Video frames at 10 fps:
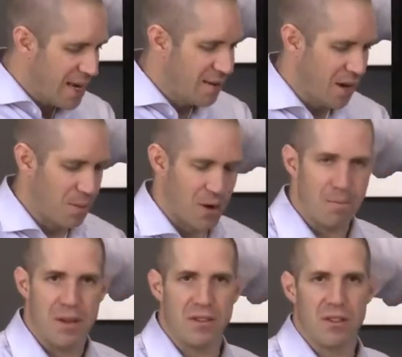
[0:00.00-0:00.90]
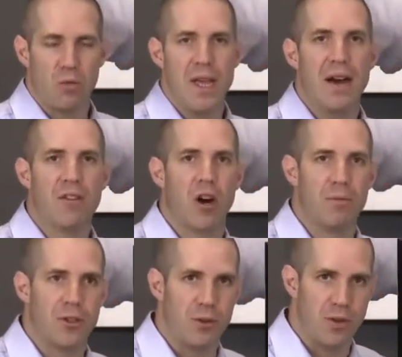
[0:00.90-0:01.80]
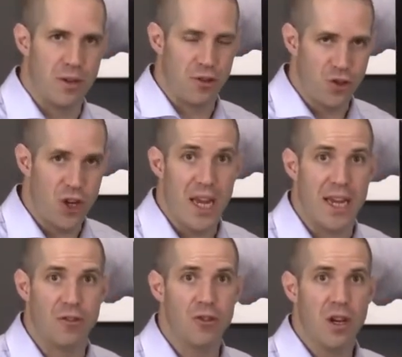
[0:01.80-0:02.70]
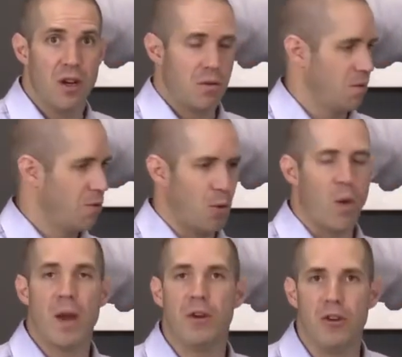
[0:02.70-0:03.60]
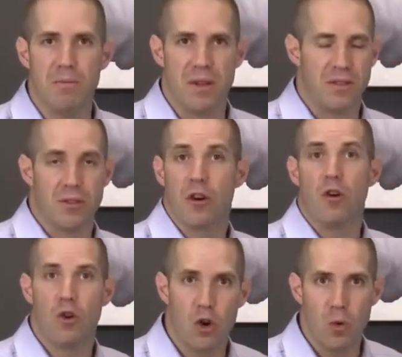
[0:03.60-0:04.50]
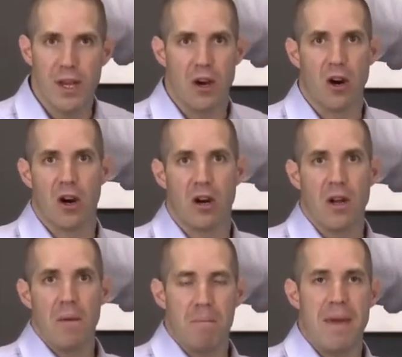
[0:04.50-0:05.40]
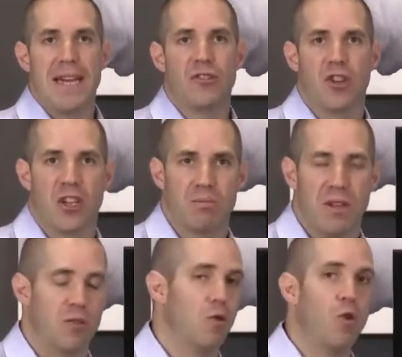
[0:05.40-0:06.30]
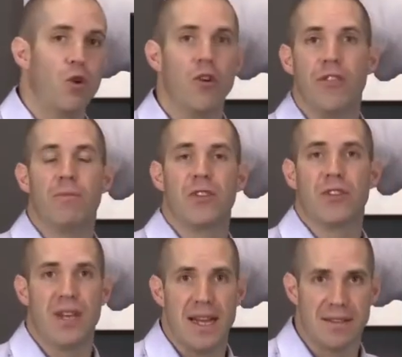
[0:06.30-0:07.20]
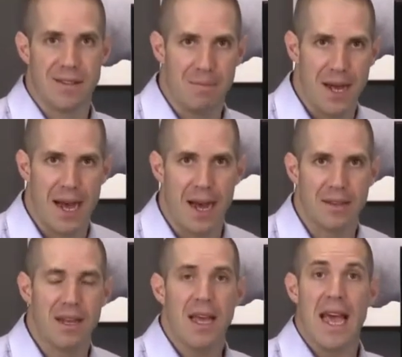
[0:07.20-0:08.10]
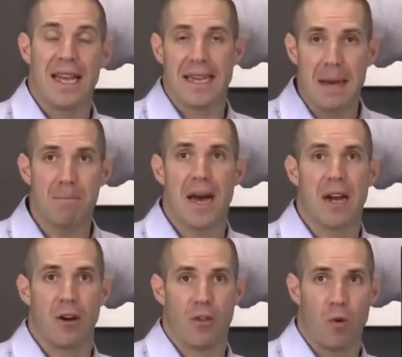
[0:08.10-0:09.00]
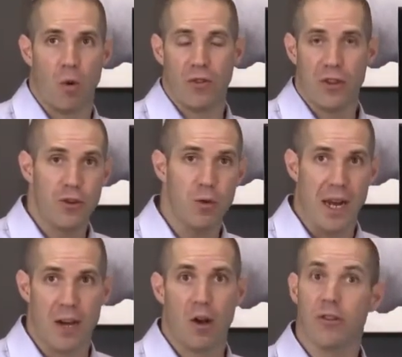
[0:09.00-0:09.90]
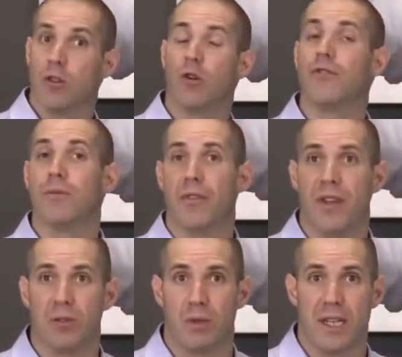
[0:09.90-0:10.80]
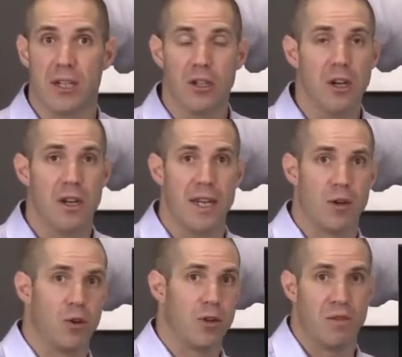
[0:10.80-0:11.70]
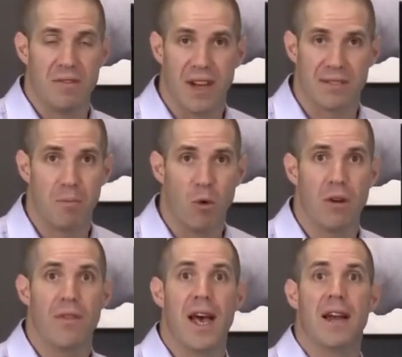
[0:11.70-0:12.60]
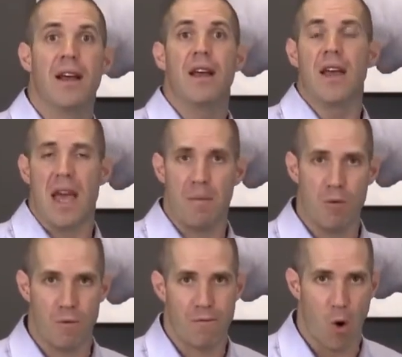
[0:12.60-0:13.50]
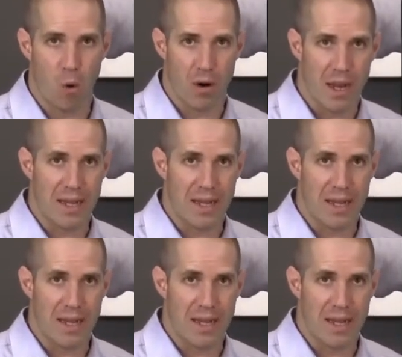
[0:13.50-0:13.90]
anytime in our business, we have an opportunity to change the way we do business, who we are, make adjustments, learn from the mistakes of the past, and get back on the horse and do it. And also learn from the things we did good in order to invest more in that and move forward.